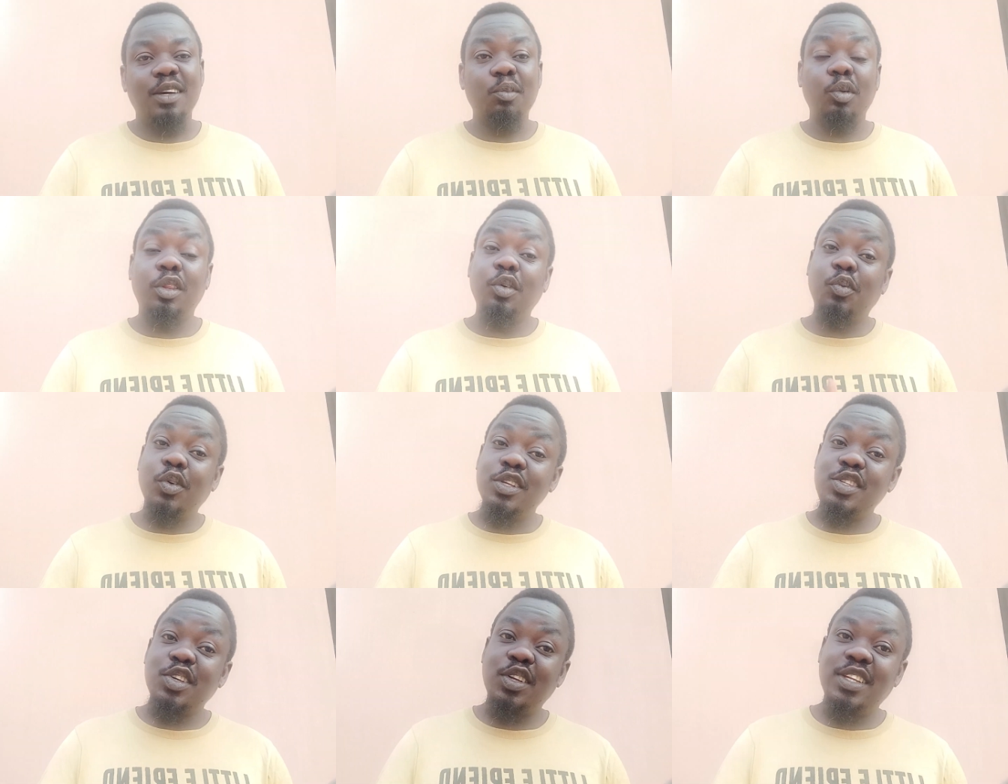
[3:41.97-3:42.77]
But the
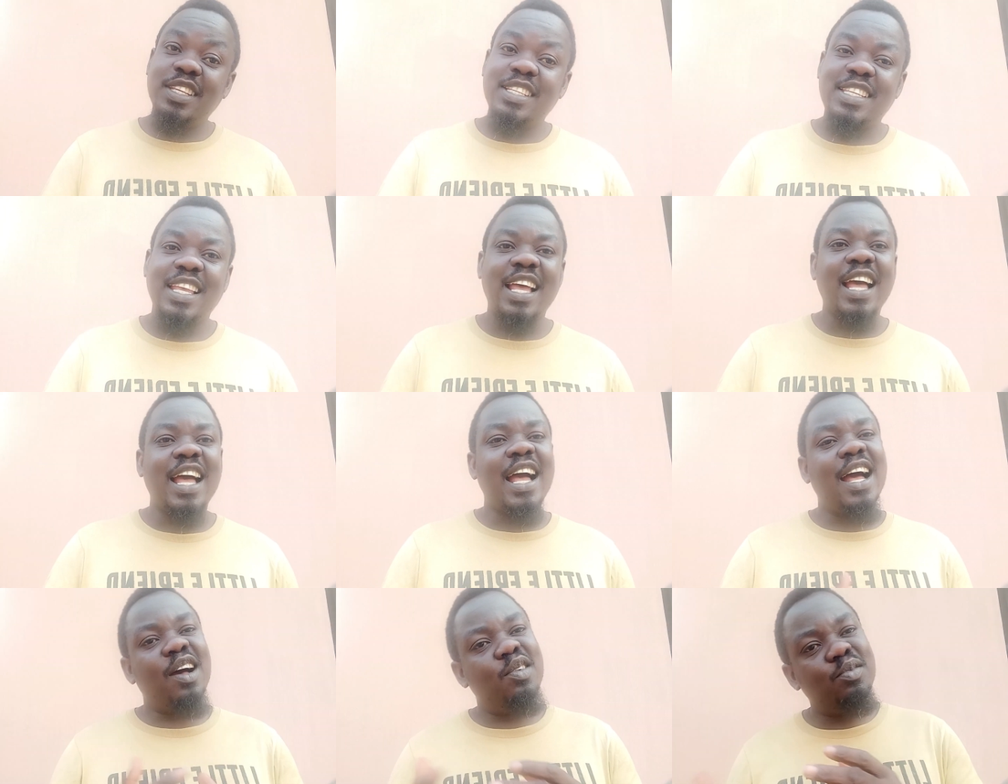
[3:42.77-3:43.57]
question is,
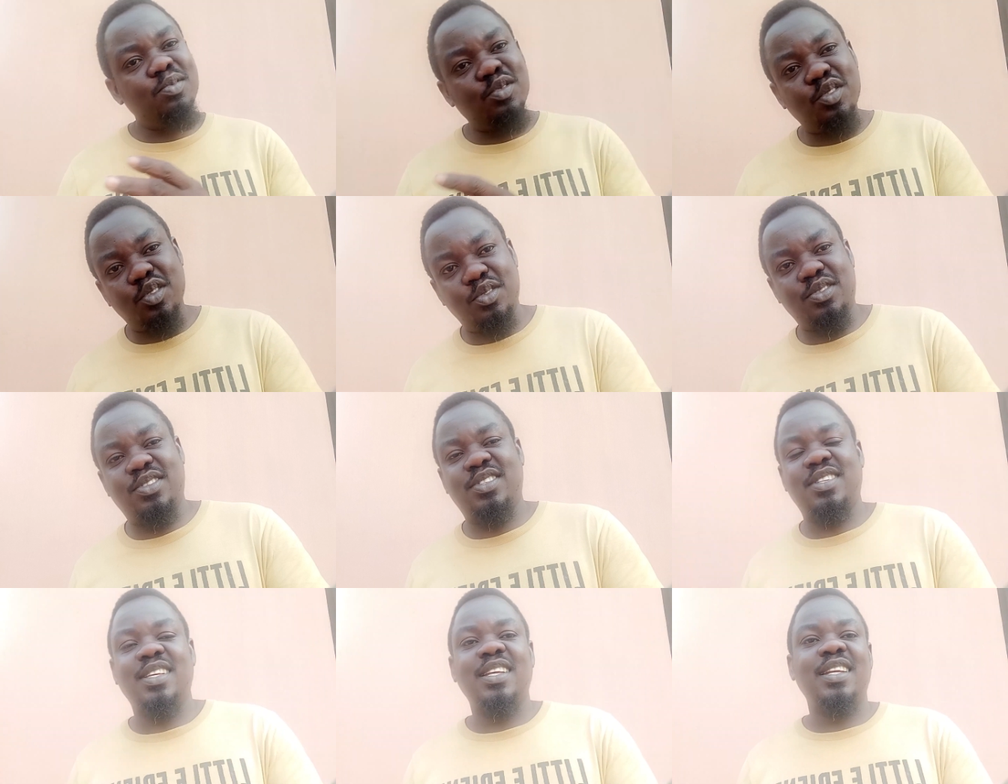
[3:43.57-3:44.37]
how
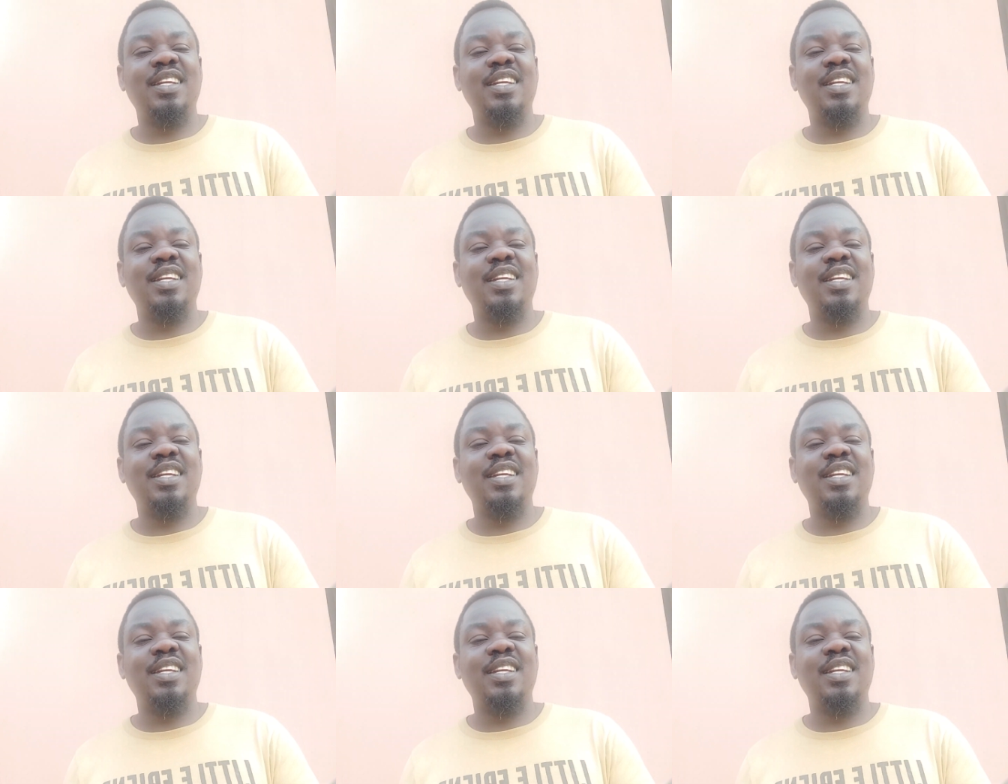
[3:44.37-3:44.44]
does